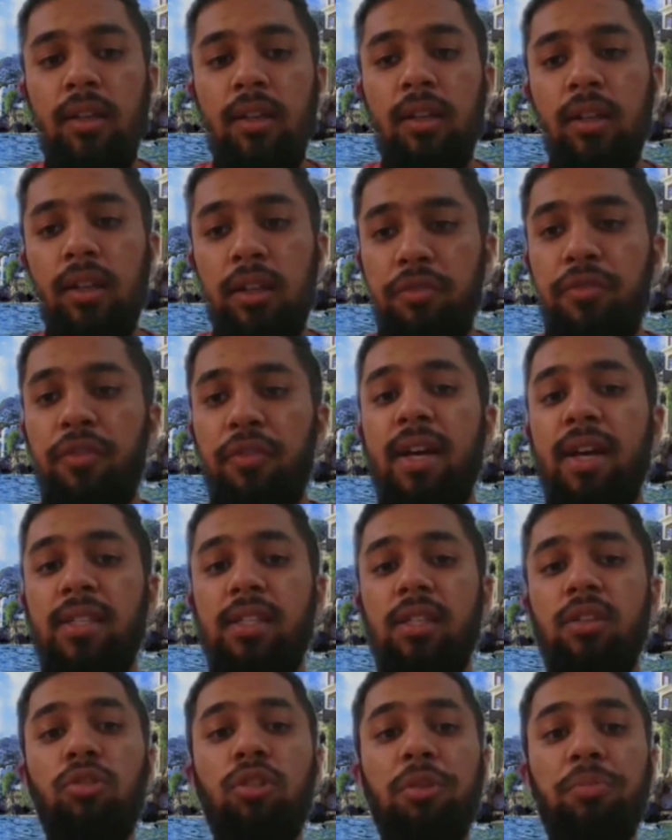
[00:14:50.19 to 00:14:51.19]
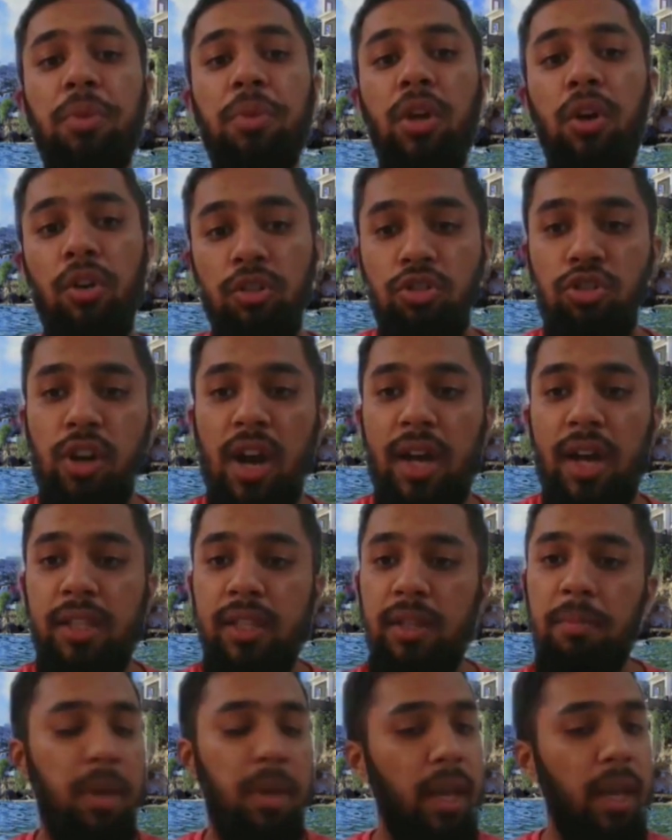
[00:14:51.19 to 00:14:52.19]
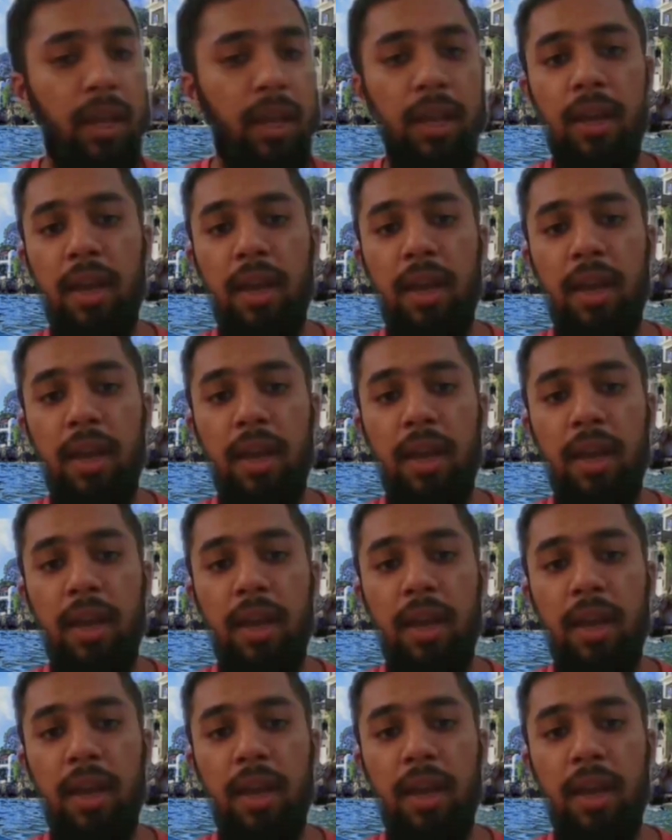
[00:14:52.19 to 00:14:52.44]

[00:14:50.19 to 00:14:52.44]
the faster you can be on track to making an